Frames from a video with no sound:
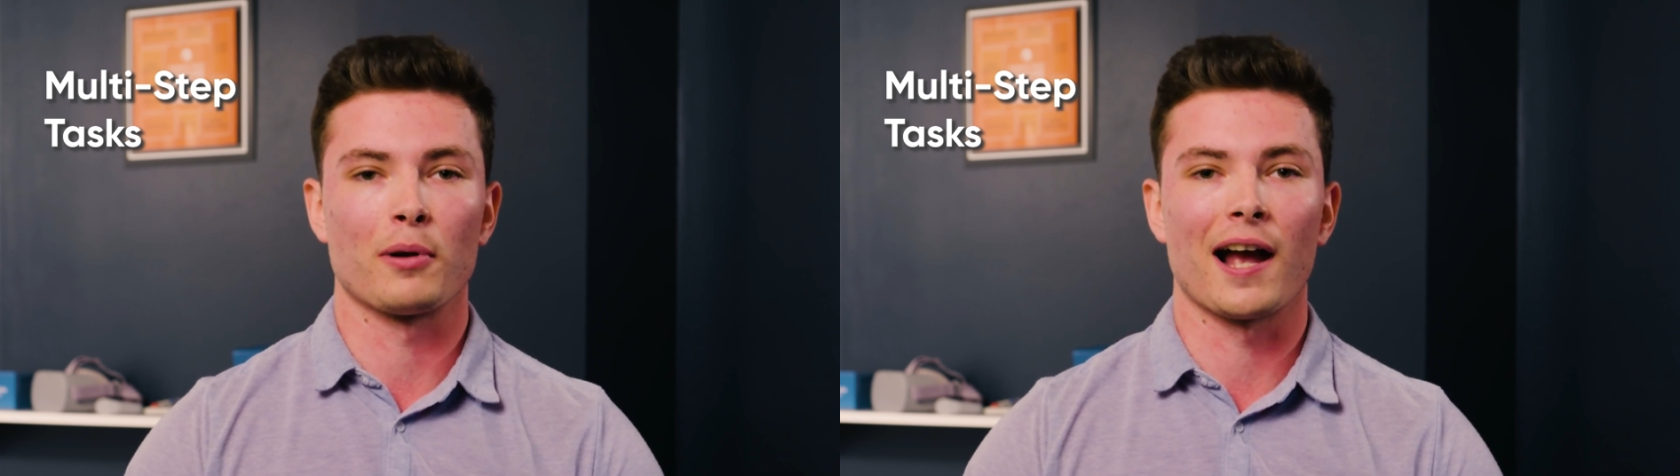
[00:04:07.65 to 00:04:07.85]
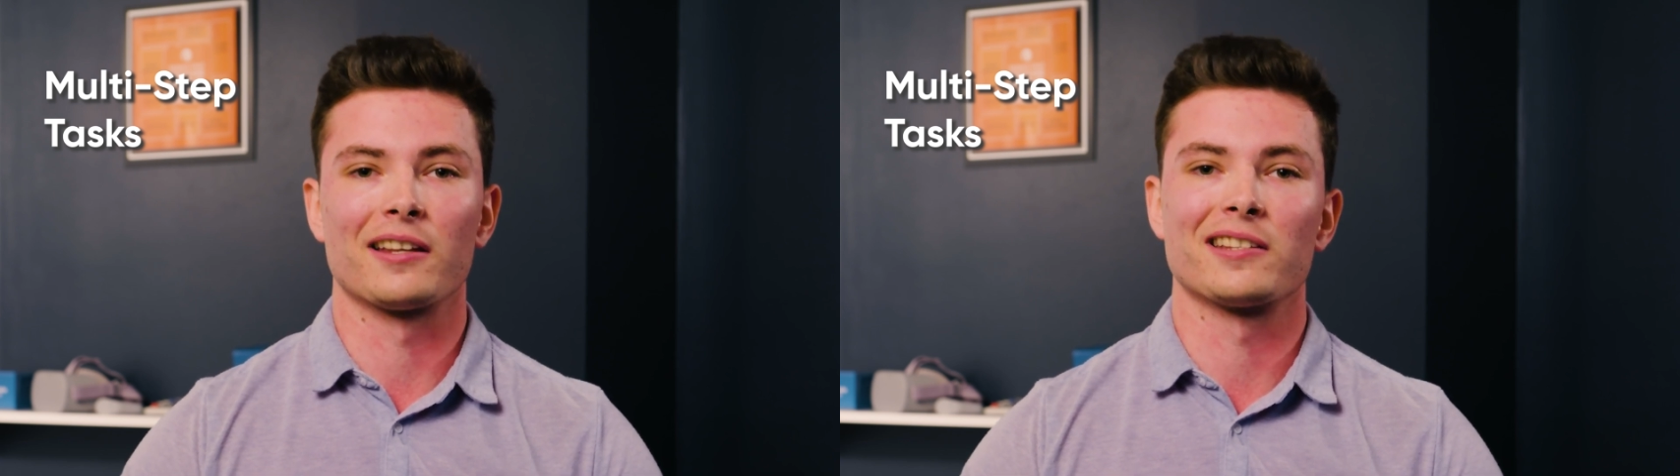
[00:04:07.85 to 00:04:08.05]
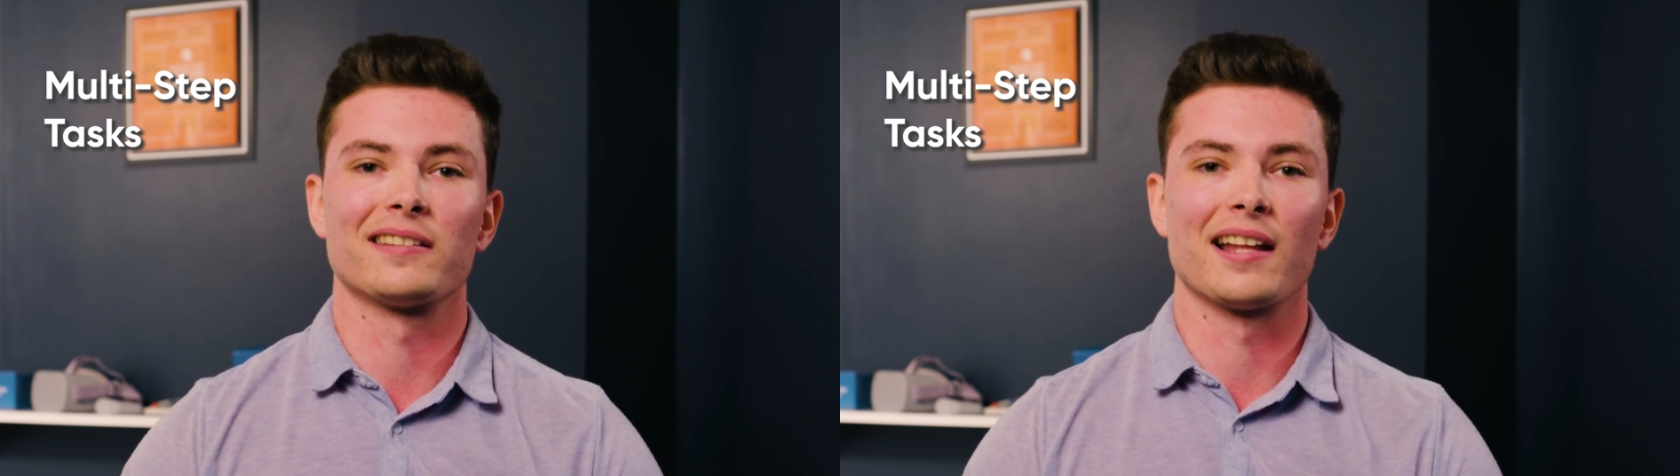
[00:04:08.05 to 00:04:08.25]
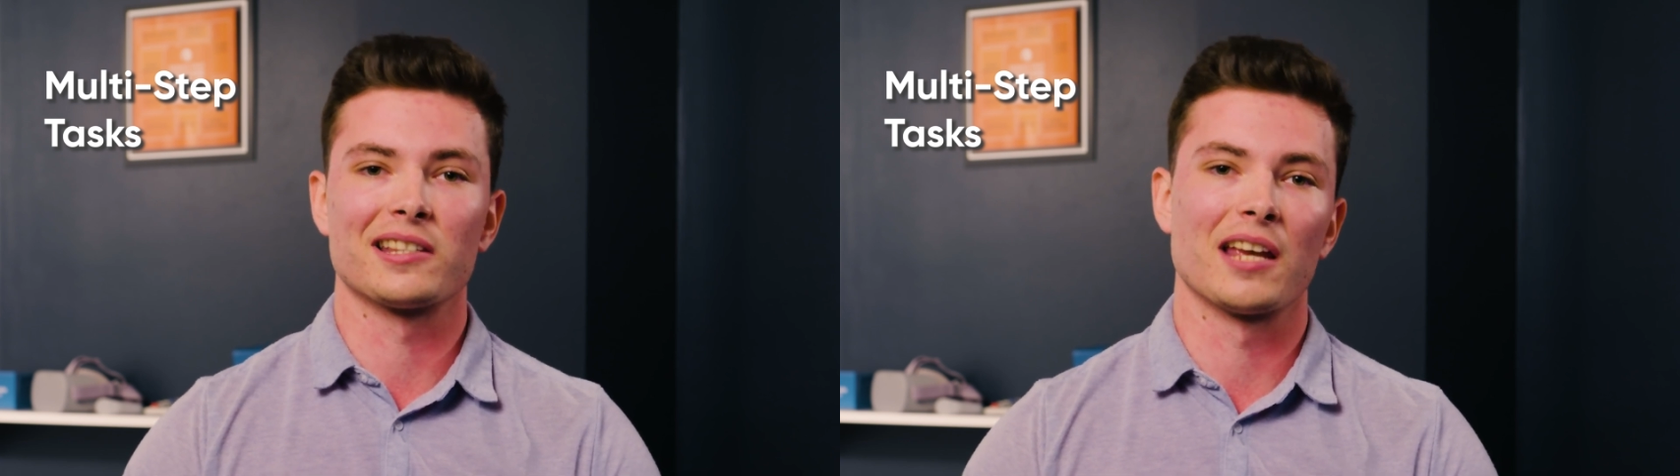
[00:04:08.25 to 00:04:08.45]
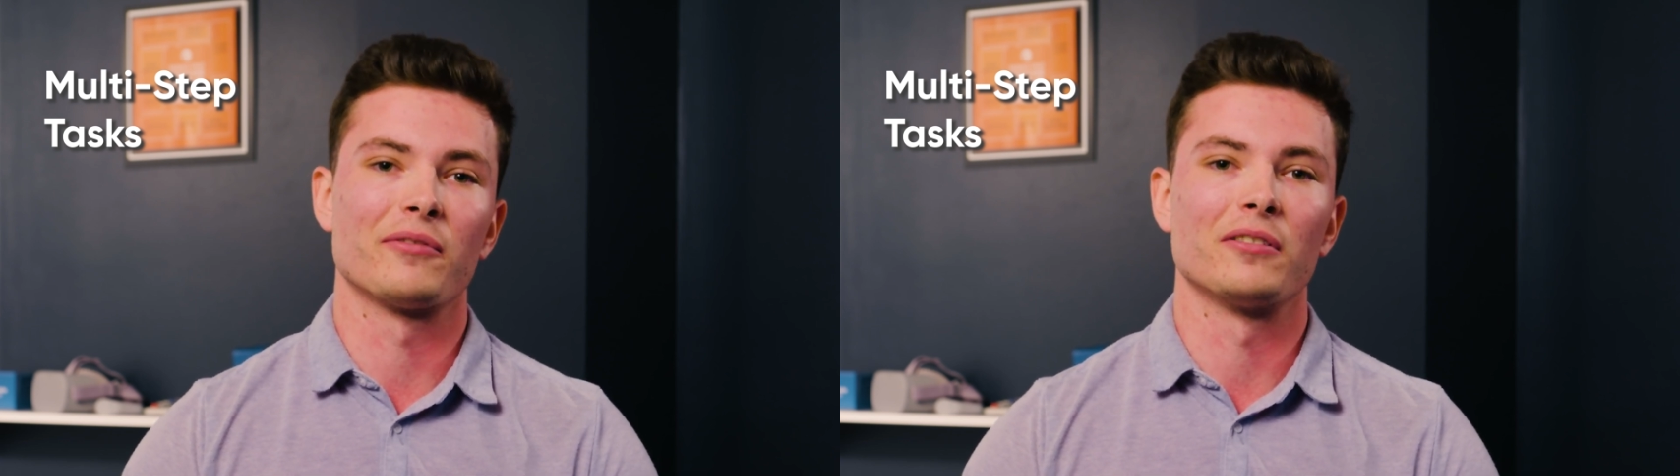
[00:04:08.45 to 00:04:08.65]
practice in that
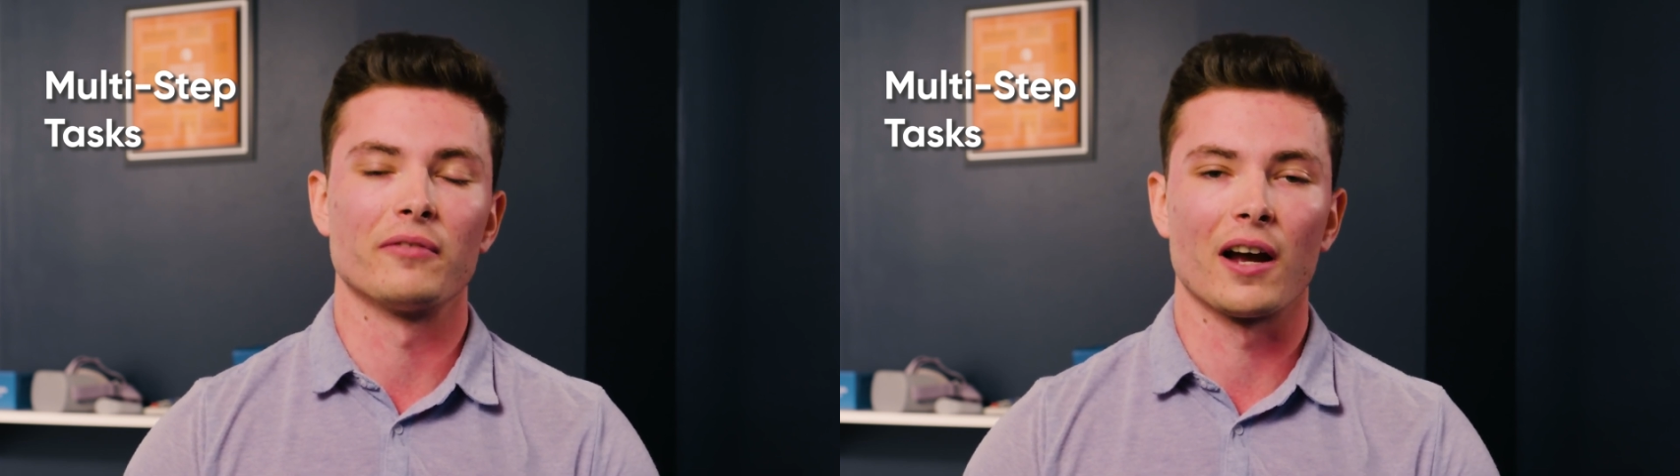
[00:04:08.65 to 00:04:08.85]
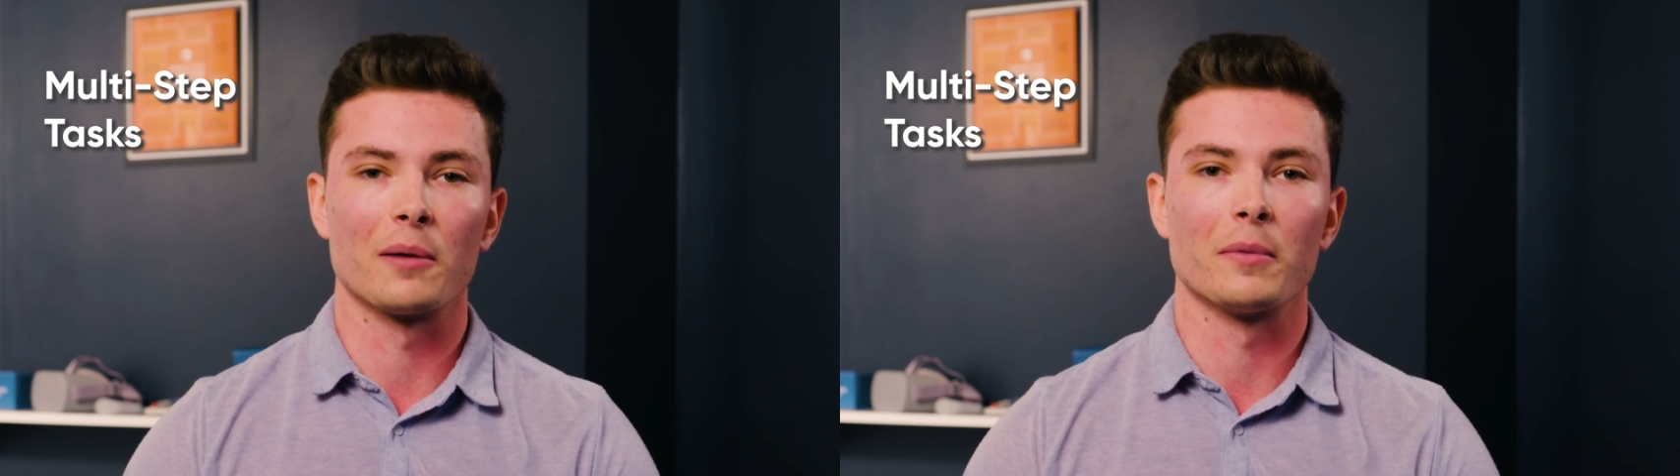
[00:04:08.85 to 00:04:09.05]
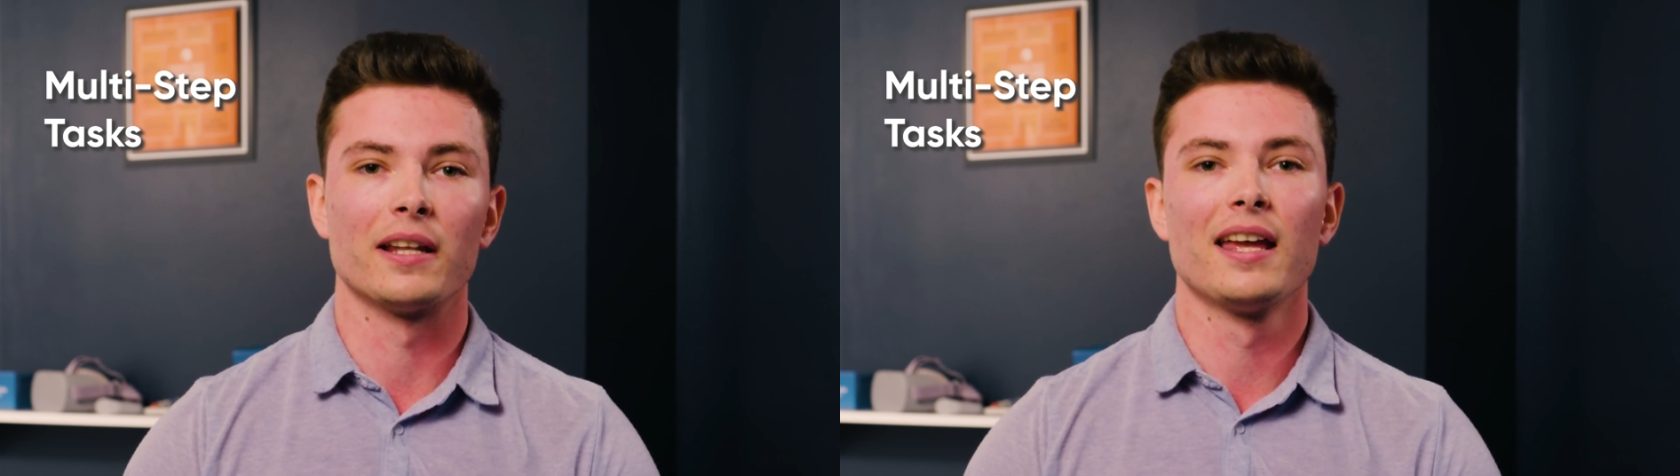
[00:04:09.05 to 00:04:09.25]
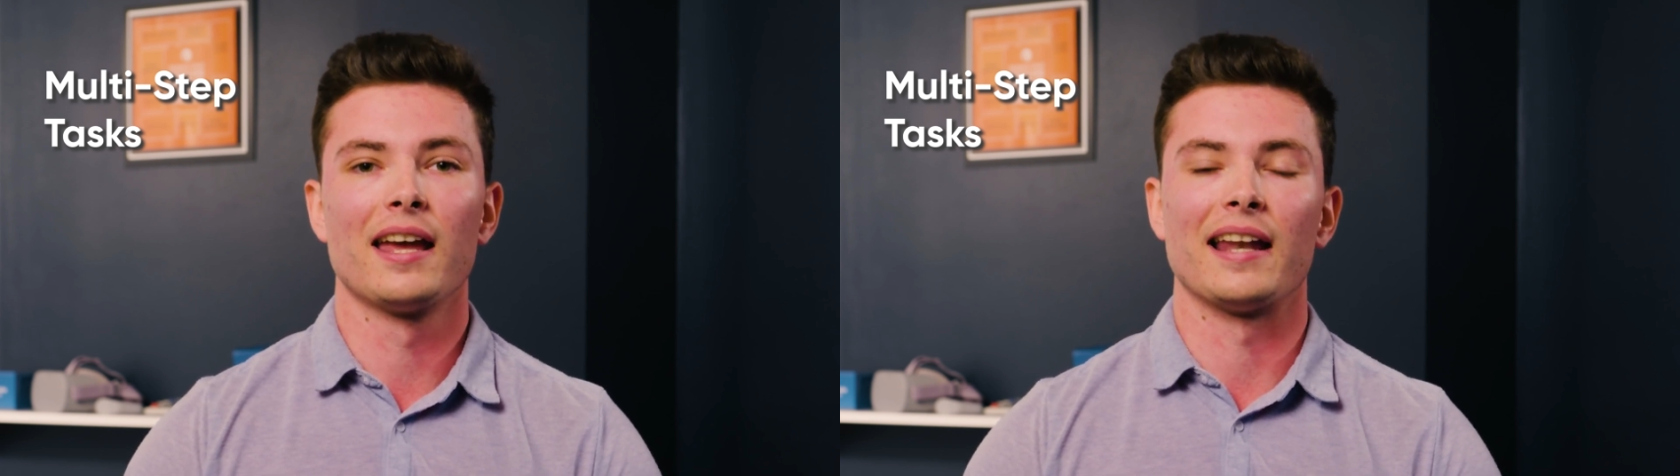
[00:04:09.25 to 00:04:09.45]
safe environment